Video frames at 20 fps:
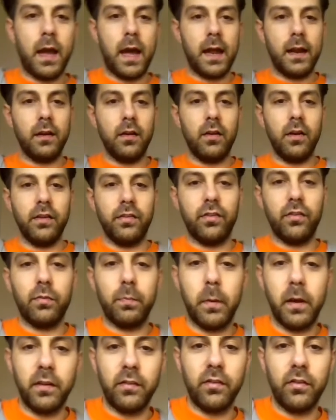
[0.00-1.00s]
we analyse the
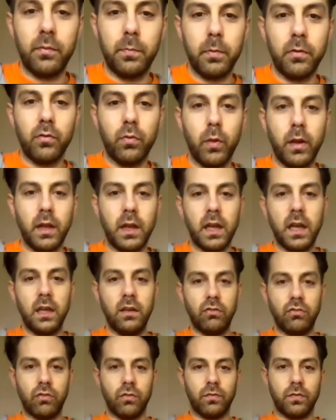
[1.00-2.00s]
spaces between
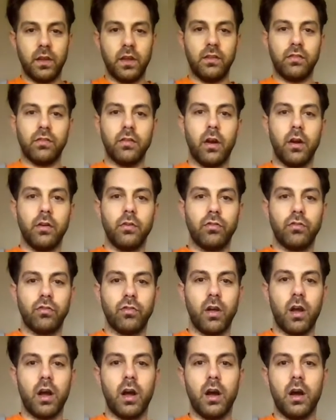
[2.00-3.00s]
each of these
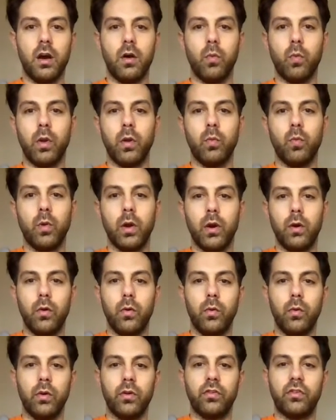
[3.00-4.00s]
notes, we
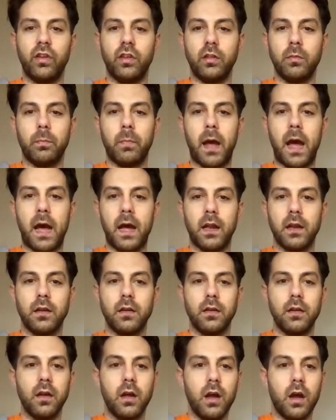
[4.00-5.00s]
will see the
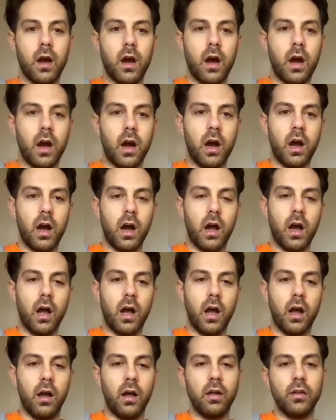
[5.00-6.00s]
pattern
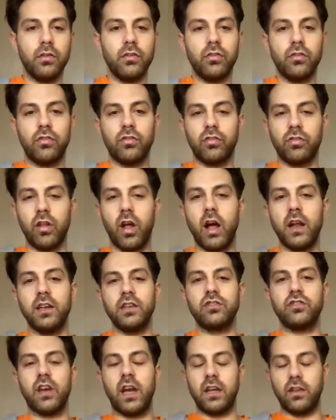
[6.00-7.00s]

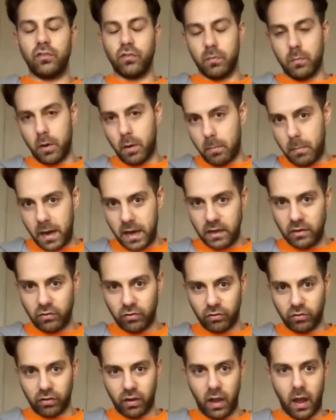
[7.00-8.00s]
slightly change from our
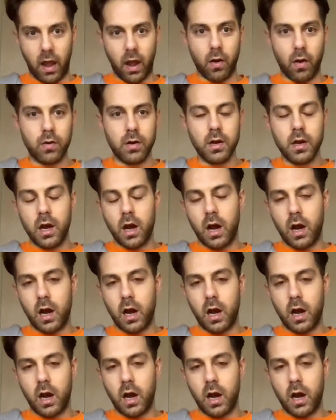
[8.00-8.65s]
major scale.